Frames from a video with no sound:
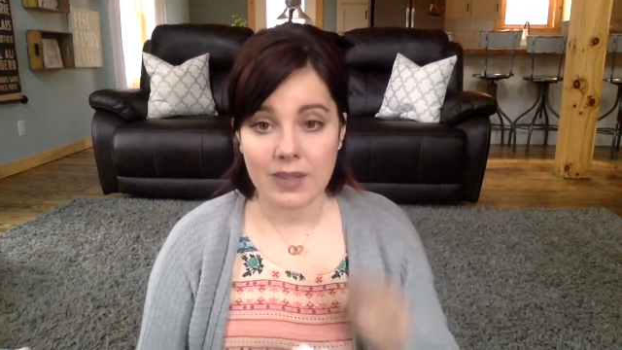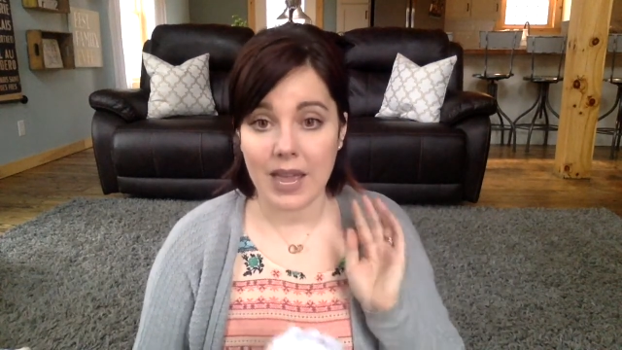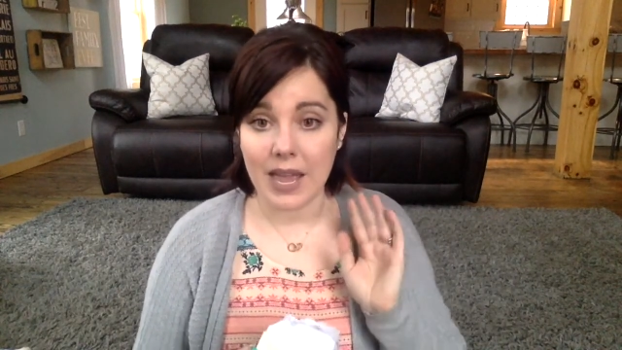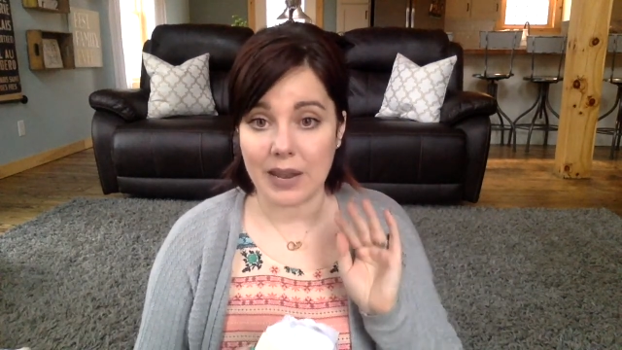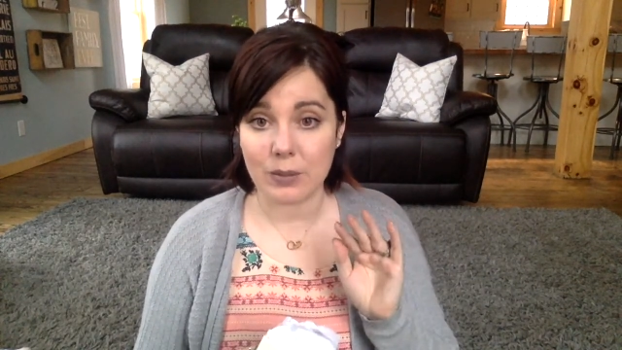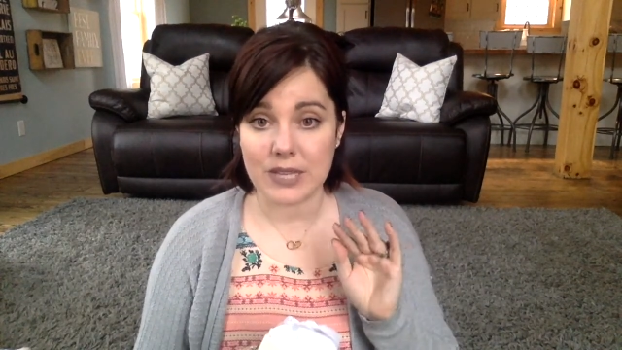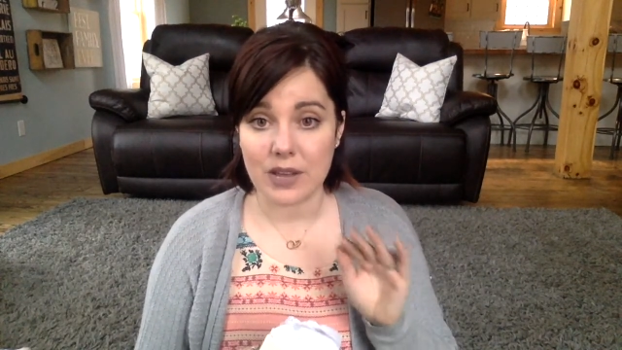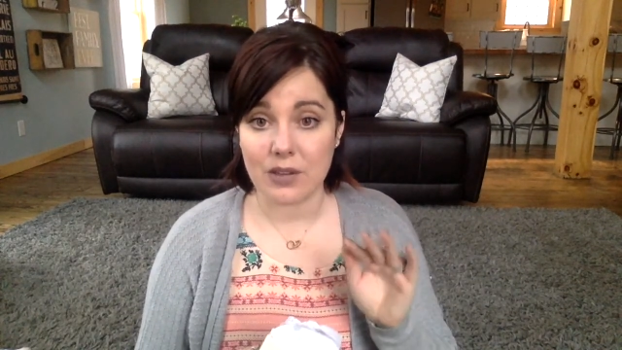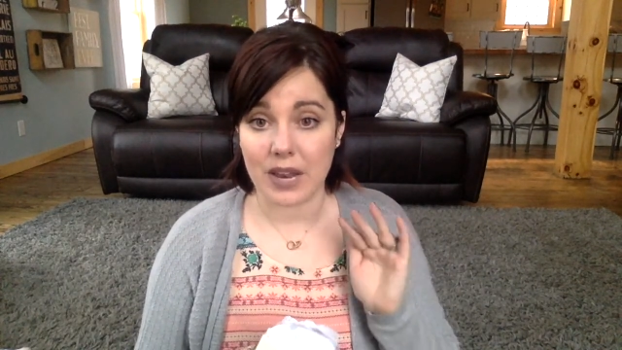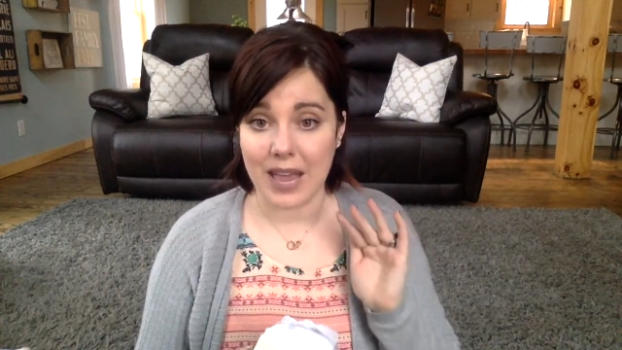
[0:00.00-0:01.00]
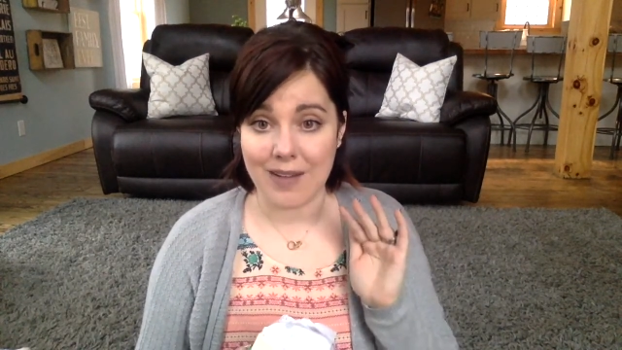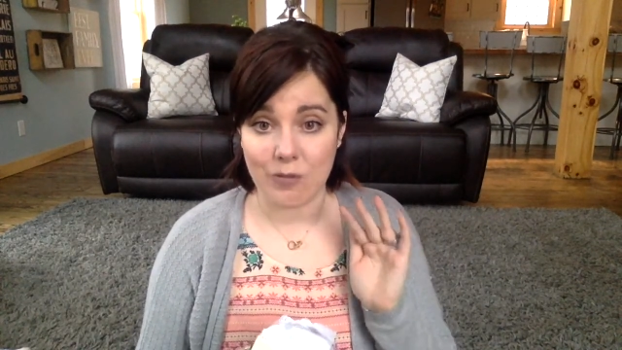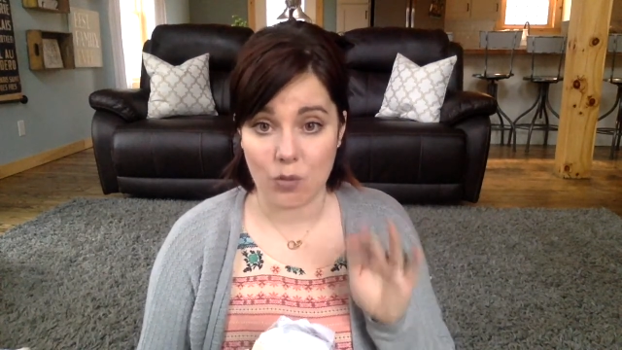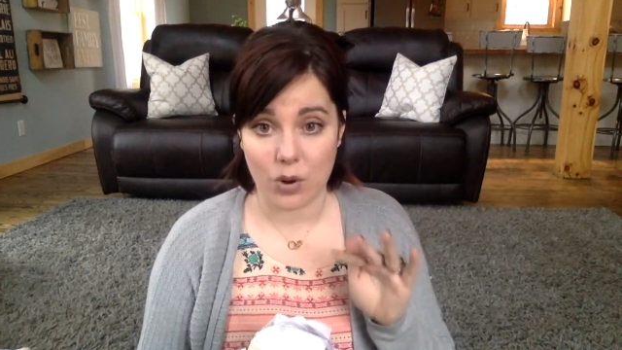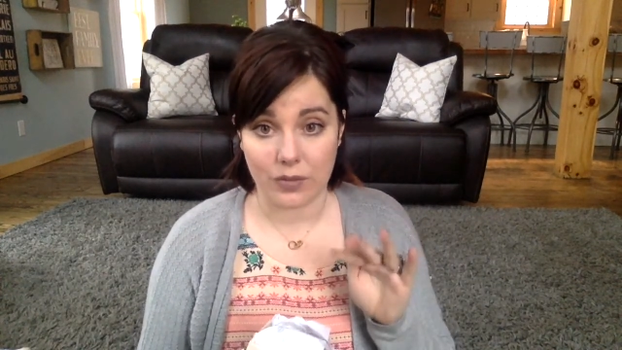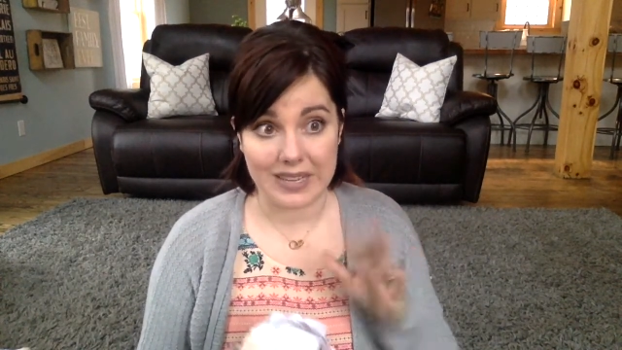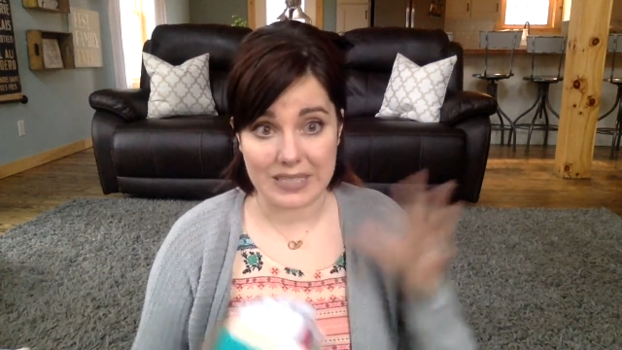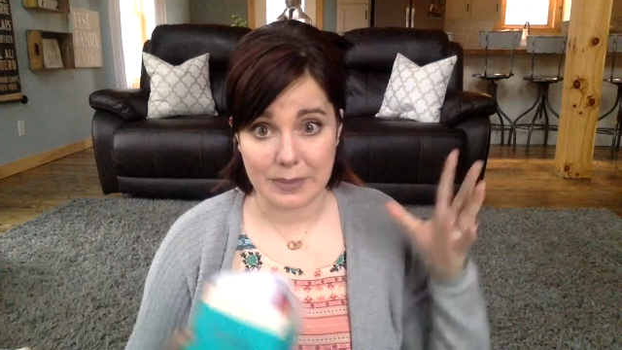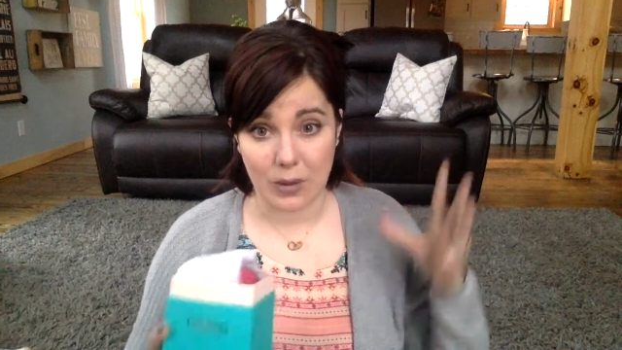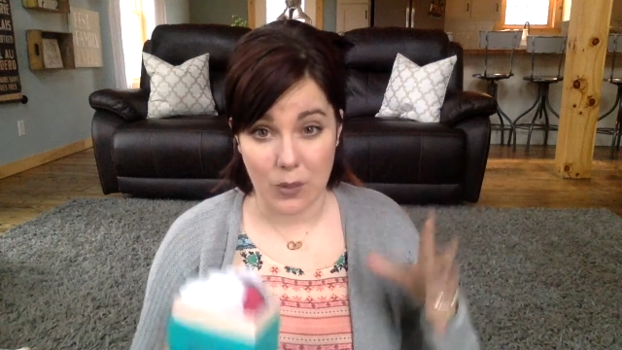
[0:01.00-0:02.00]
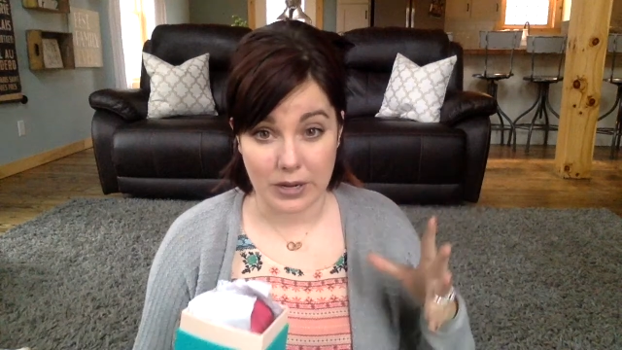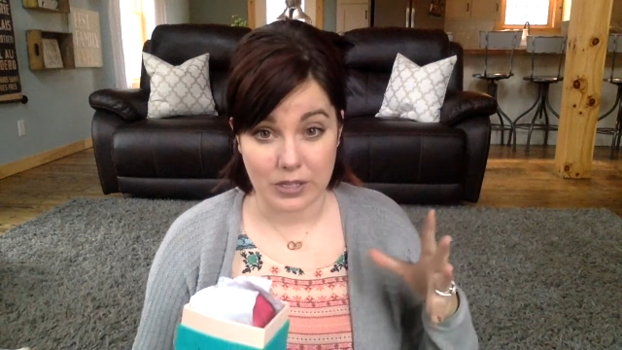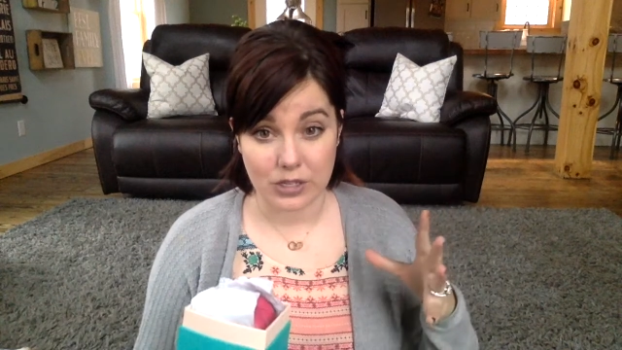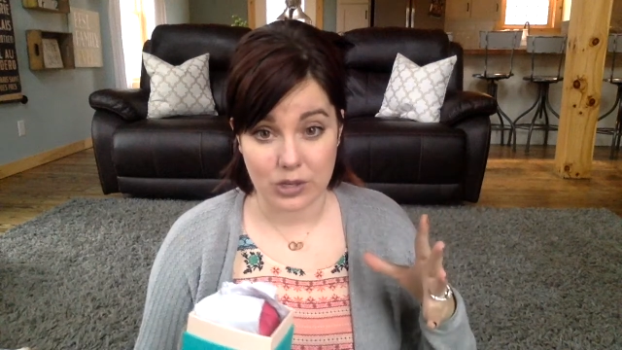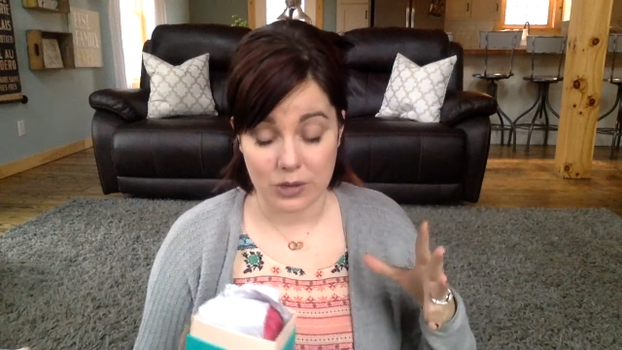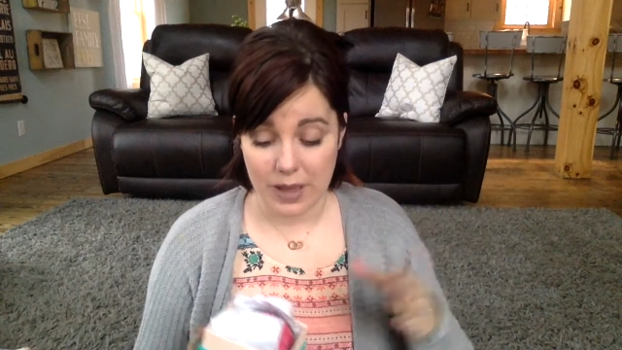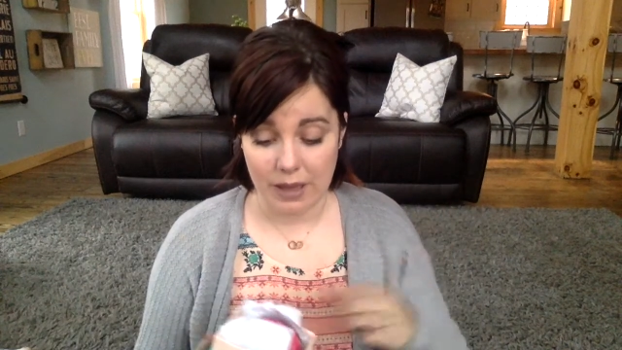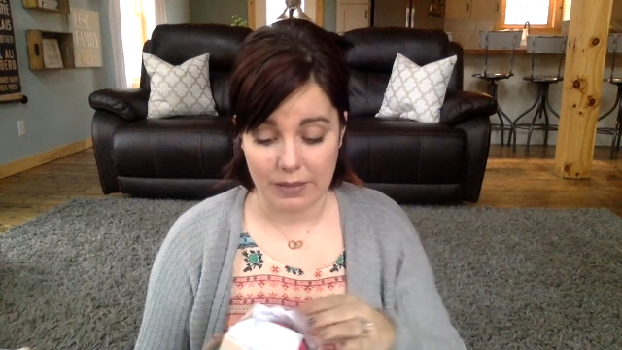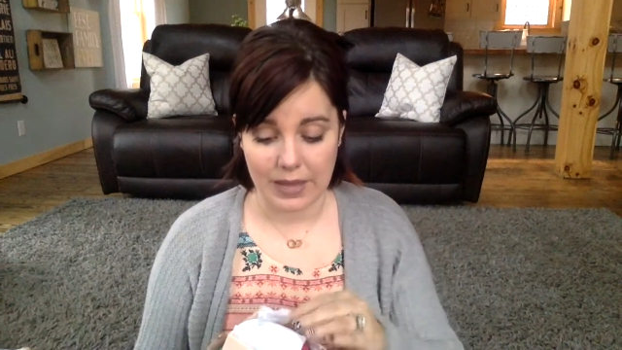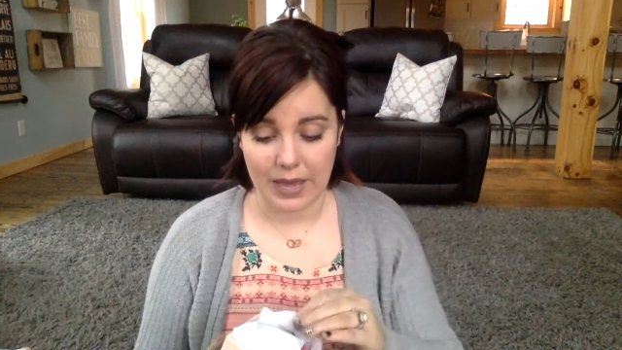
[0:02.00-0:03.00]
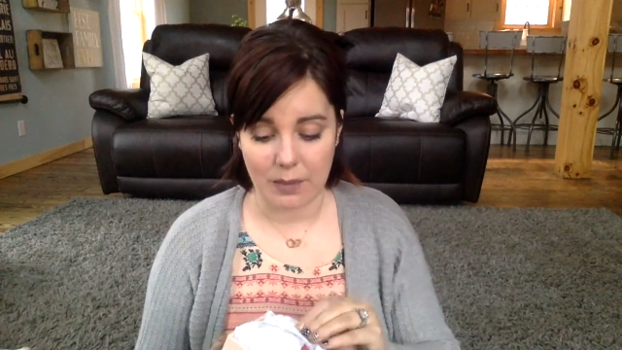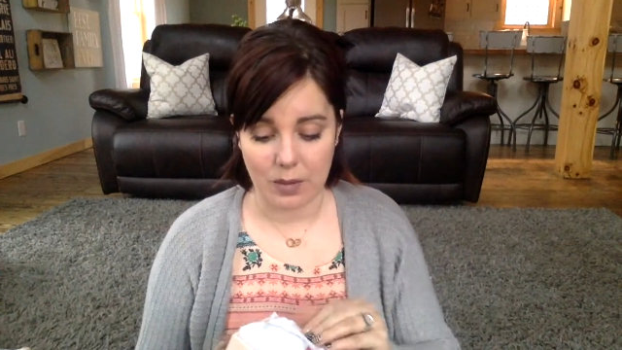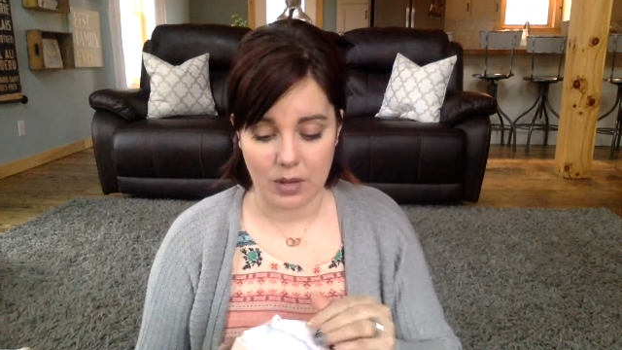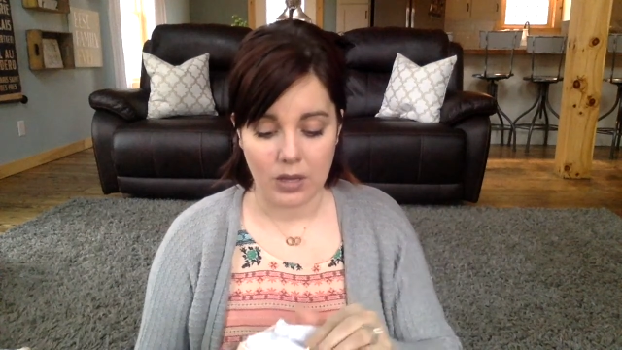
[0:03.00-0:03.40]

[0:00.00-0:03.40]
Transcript: and I will tell you that I have worn these, but I wanted to show you how they came.